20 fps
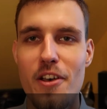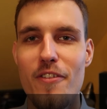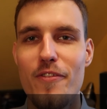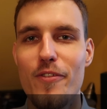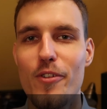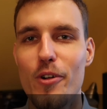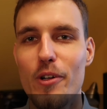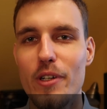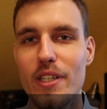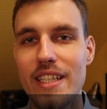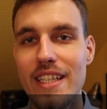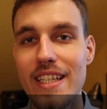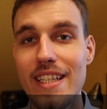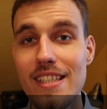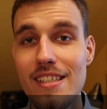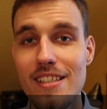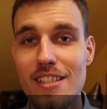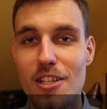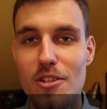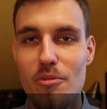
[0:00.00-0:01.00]
for
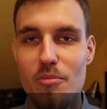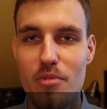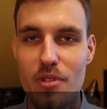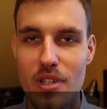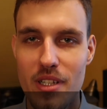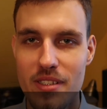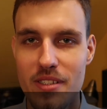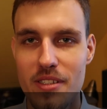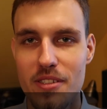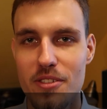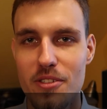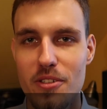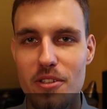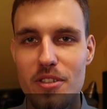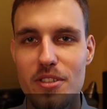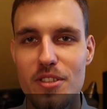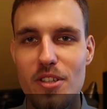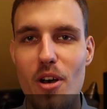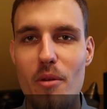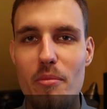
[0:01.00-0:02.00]
Intel
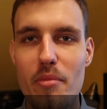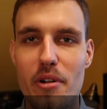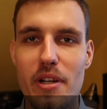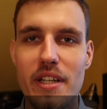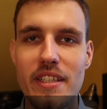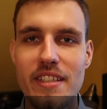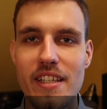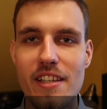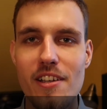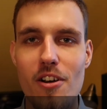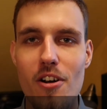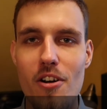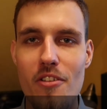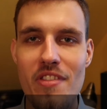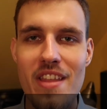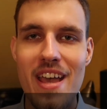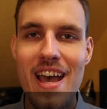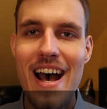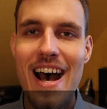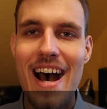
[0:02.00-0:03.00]
processors operating
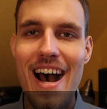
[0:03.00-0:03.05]
on